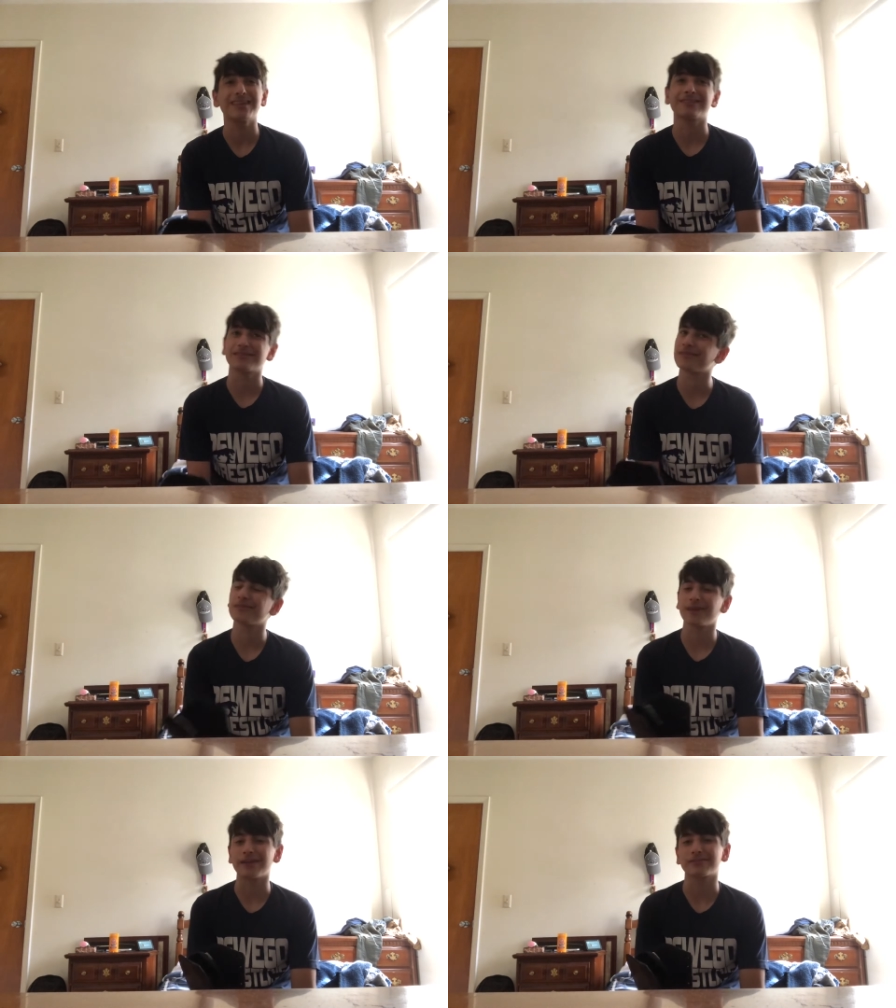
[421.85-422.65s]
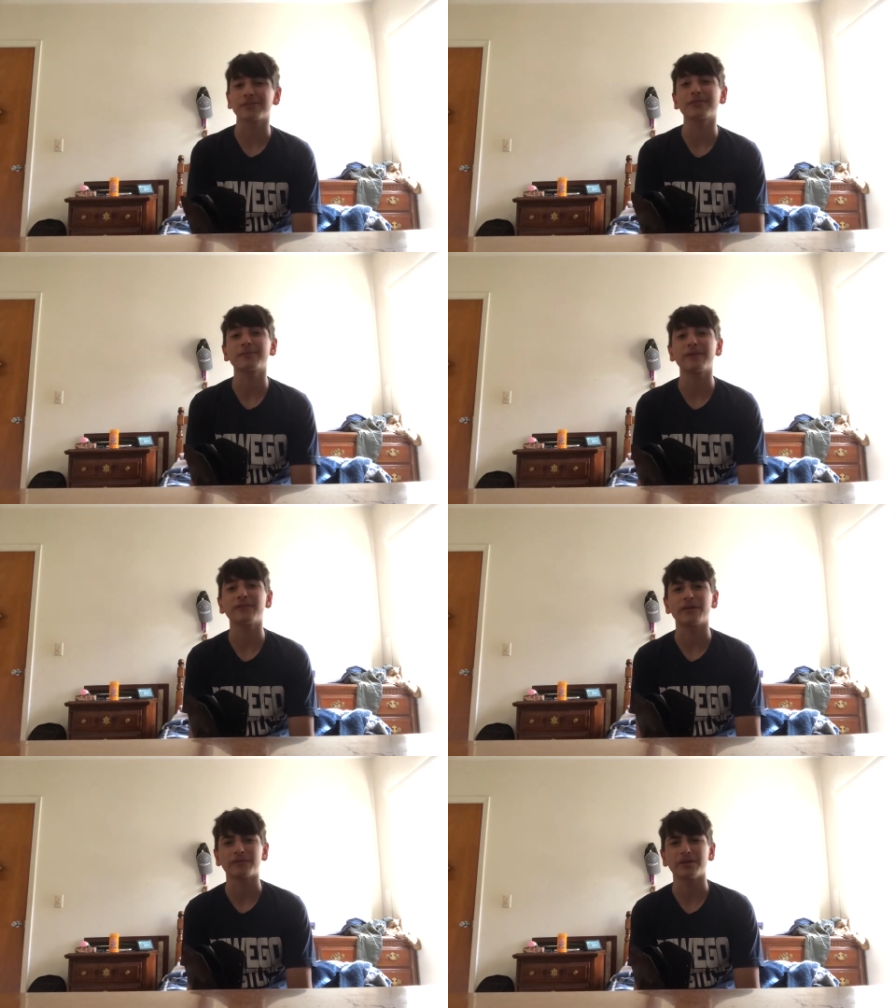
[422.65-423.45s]
you guys know, he's my
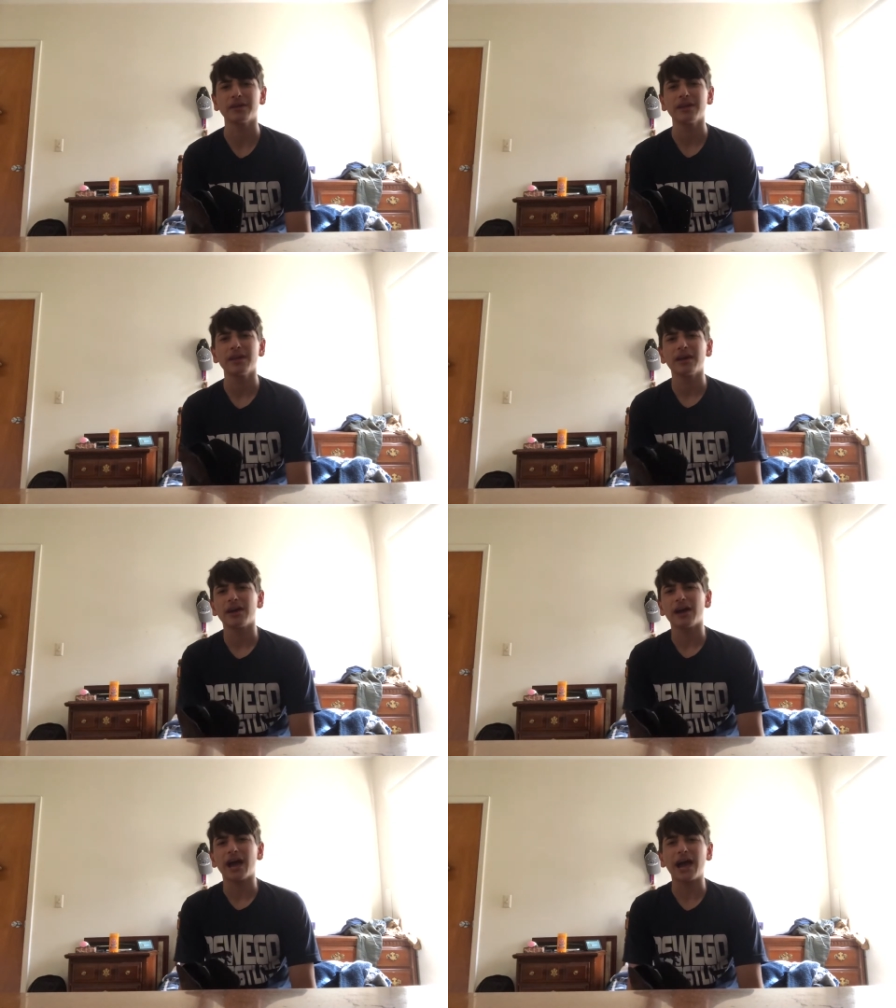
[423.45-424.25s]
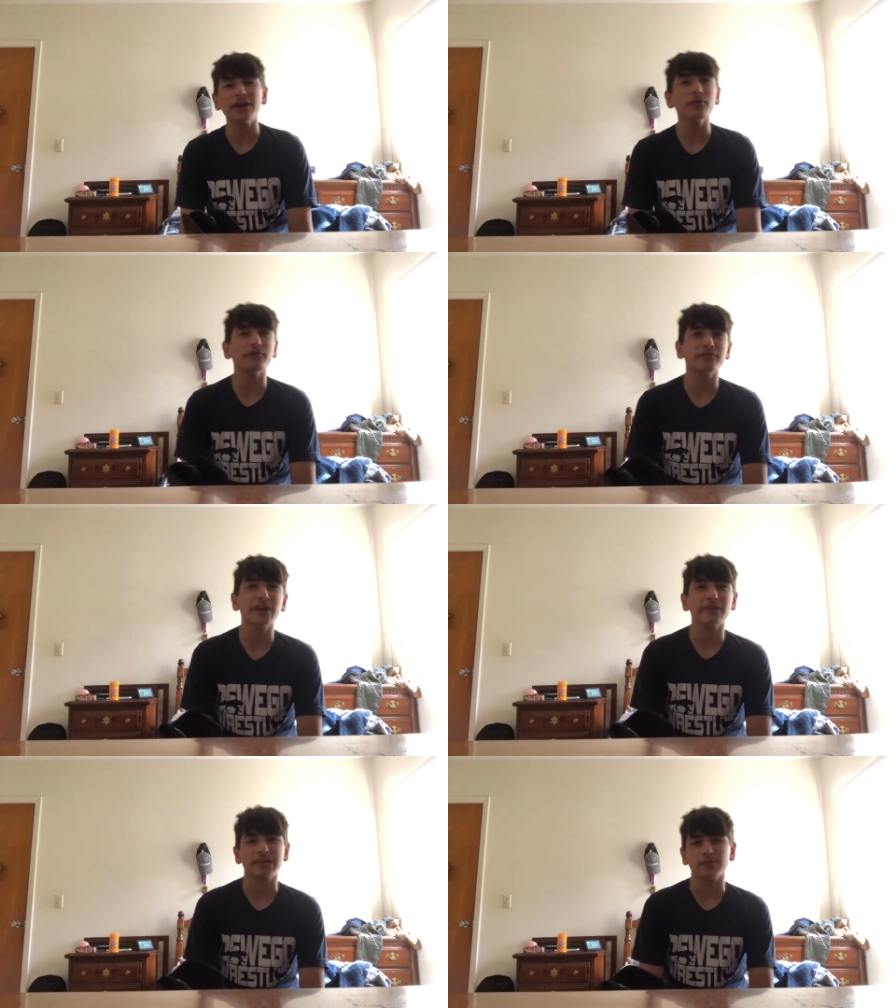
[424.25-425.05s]
favorite. I don't fight
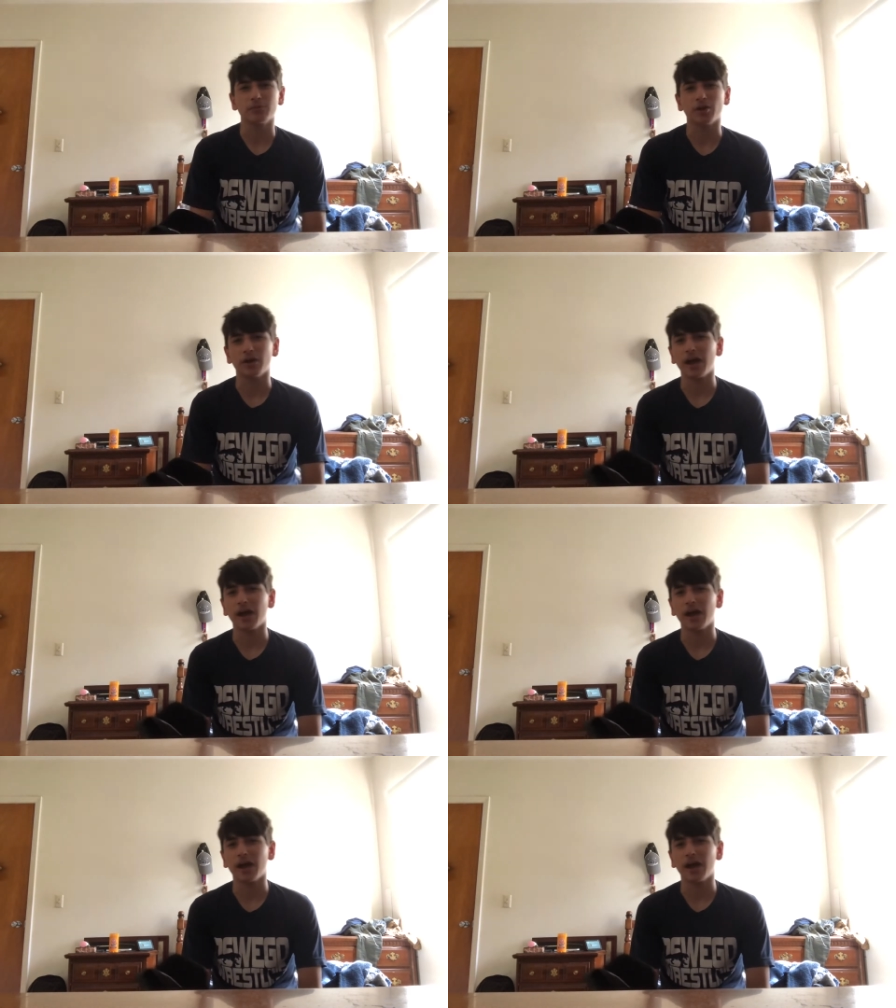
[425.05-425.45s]
like him though.